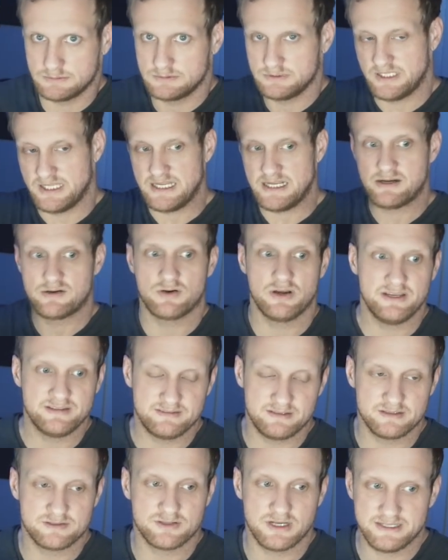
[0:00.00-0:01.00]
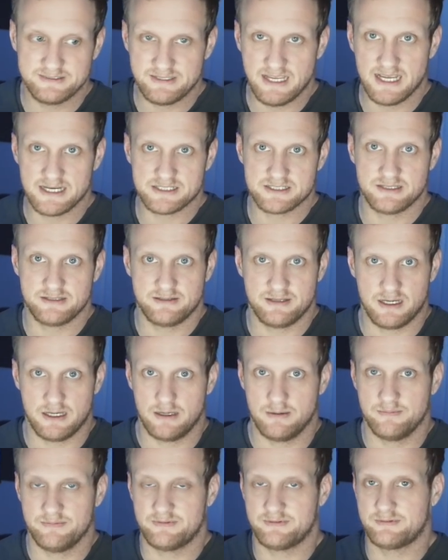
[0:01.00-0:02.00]
decrease the transaction
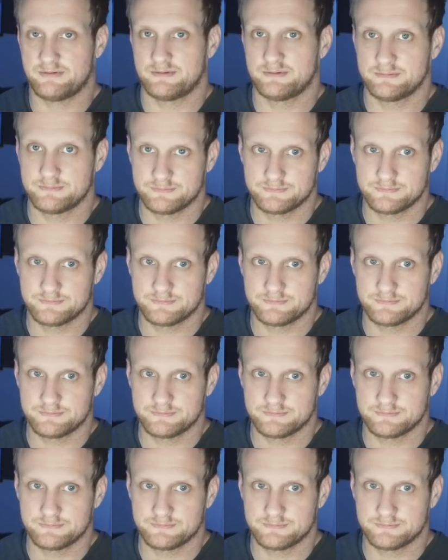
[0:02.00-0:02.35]
times.